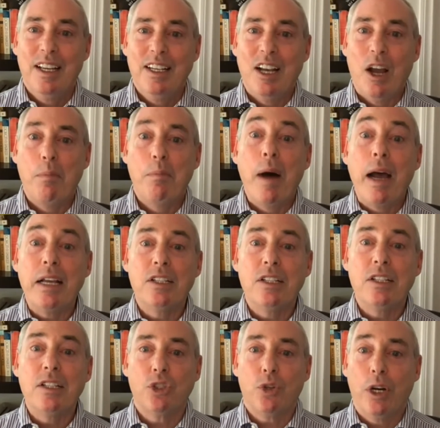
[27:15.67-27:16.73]
Now,
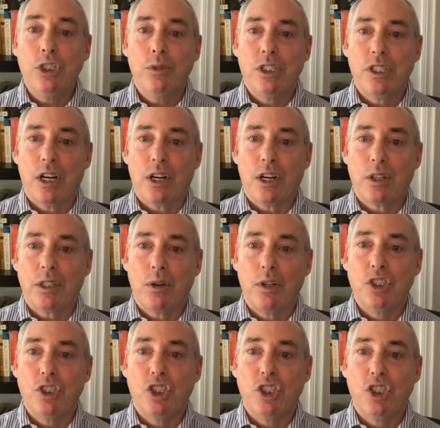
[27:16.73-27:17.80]
Biden's Treasury Secretary,
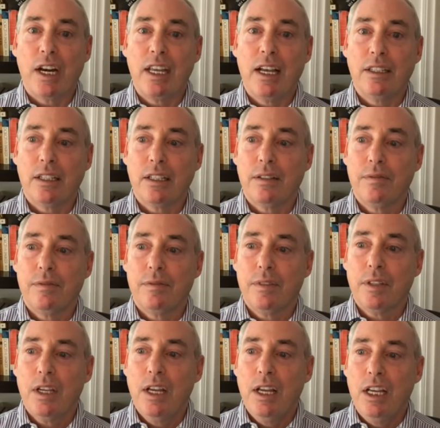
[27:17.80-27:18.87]
Janet Yellen,
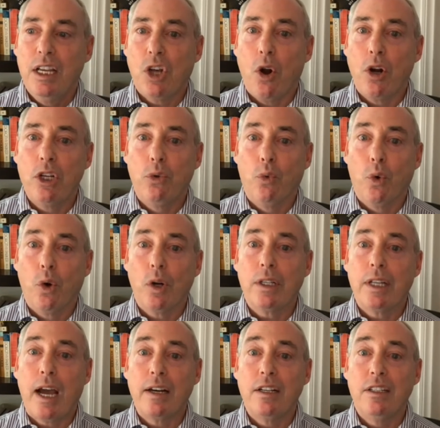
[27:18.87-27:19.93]
has already
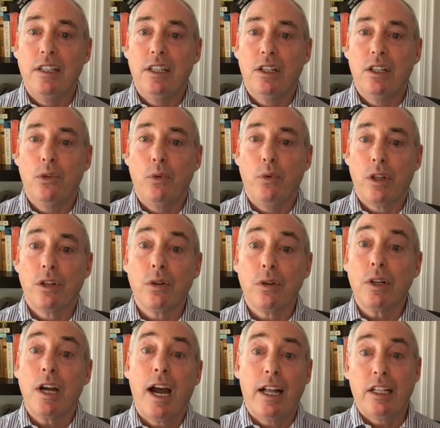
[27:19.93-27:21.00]
worked out a deal with her
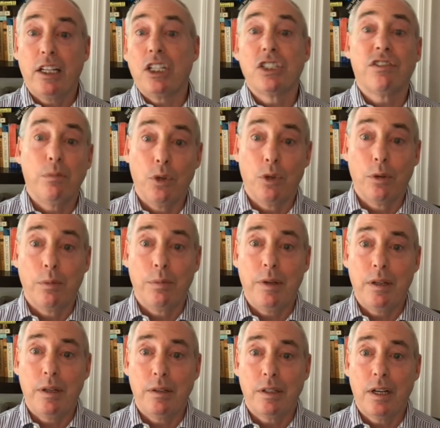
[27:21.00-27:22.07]
colleagues from the
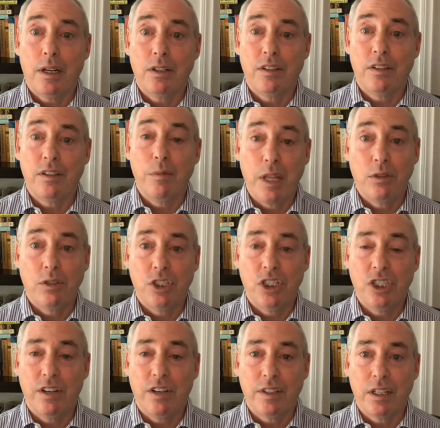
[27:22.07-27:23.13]
other
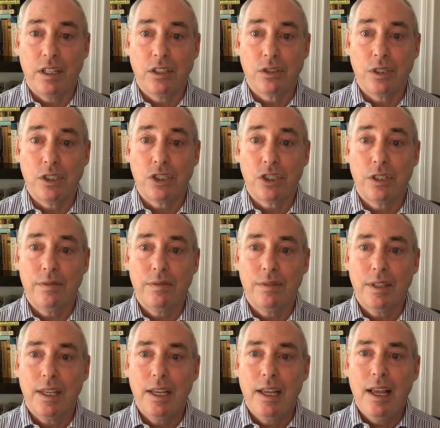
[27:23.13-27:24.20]
G7 countries
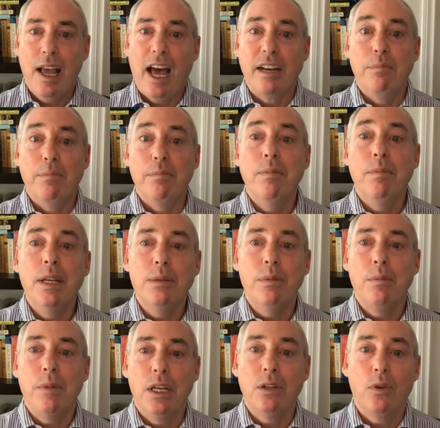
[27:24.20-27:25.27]
on a
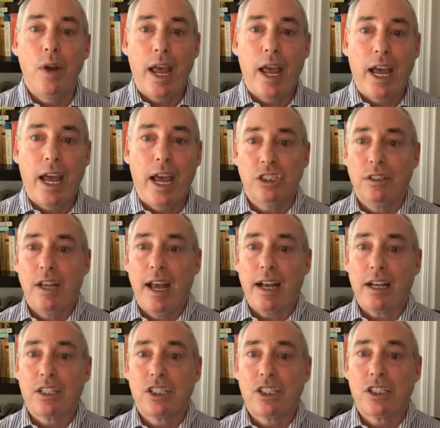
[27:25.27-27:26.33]
minimum international
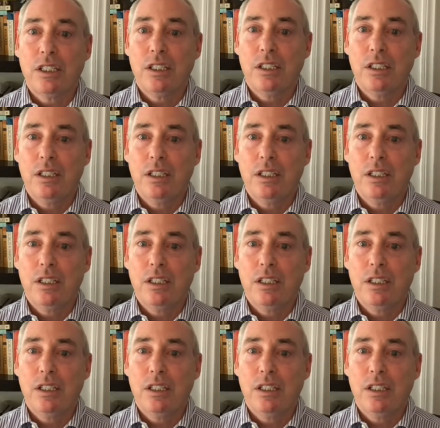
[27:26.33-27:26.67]
tax